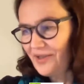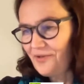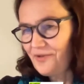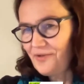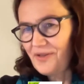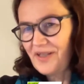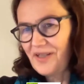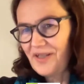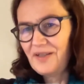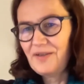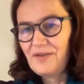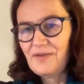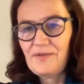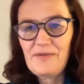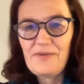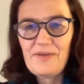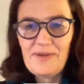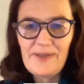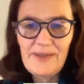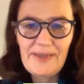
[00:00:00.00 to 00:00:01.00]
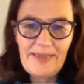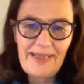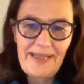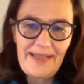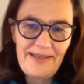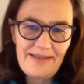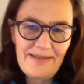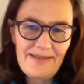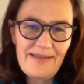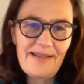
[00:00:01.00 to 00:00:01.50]
go into the
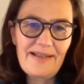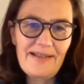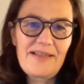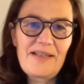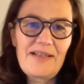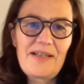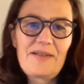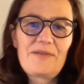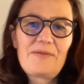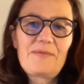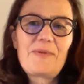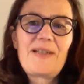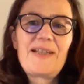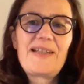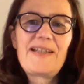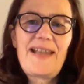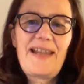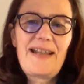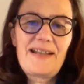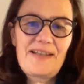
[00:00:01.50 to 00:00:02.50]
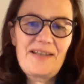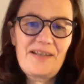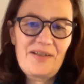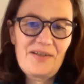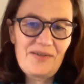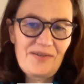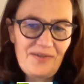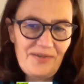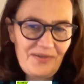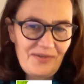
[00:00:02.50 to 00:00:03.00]
care sector, I'd really like
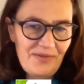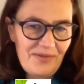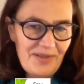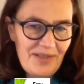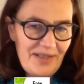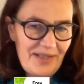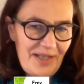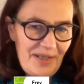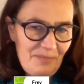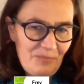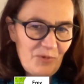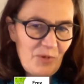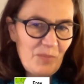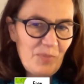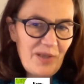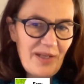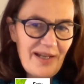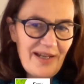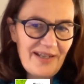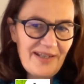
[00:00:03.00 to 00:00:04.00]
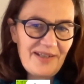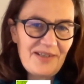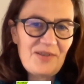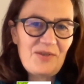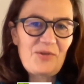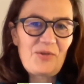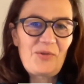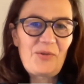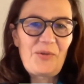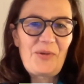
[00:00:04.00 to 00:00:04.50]
to reply
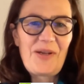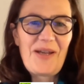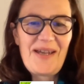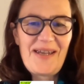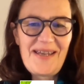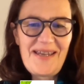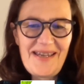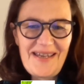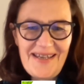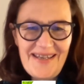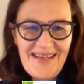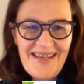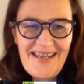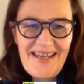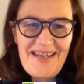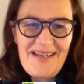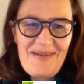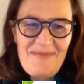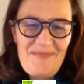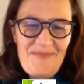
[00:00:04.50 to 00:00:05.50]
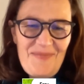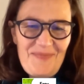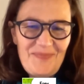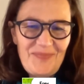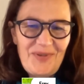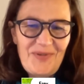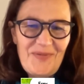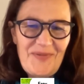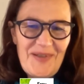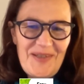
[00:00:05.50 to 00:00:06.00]
to
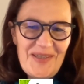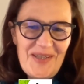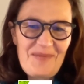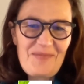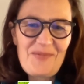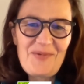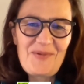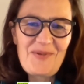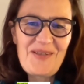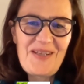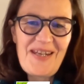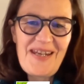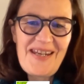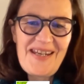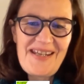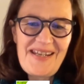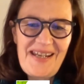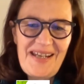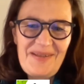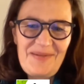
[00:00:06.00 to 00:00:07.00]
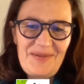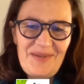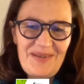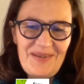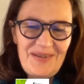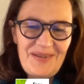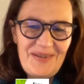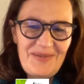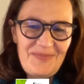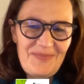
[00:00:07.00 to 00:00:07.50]
Professor Bonin
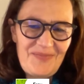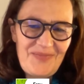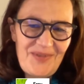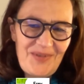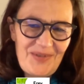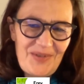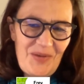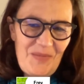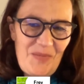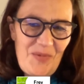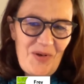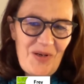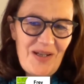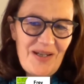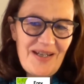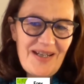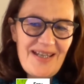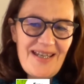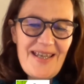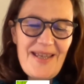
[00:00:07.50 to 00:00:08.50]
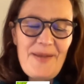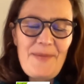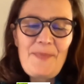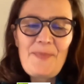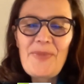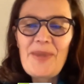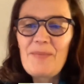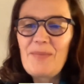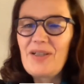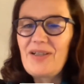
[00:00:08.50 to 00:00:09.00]
and Dr. Mueller,
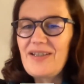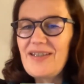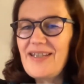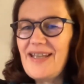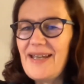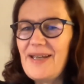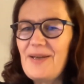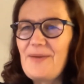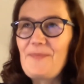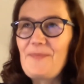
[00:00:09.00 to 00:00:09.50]
because,